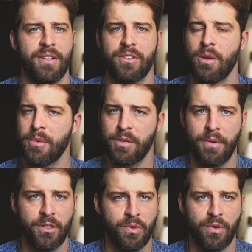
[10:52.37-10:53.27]
some
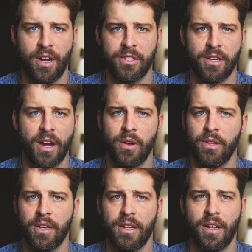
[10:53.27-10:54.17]
experience with thoracic
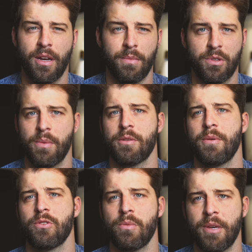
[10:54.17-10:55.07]
outlet, some
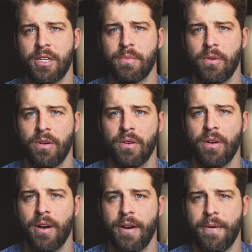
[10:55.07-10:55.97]
experience with
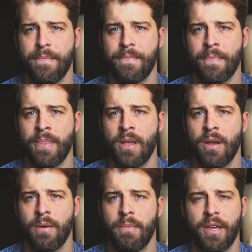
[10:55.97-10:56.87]
baseball.
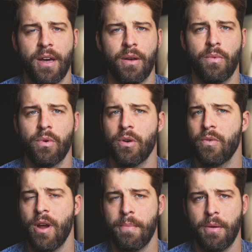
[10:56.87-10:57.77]
But yeah, we'll go ahead
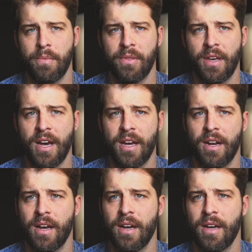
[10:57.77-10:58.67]
and wrap up with
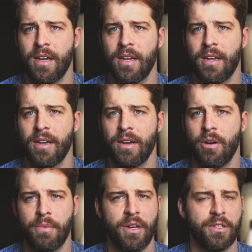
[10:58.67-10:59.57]
that. I
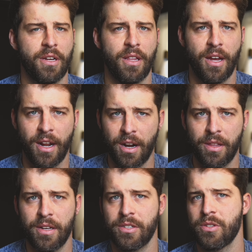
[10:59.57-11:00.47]
hope you guys got a lot out of
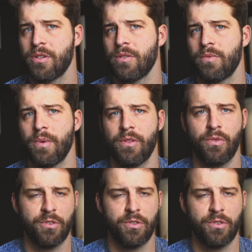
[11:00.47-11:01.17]
this. We went through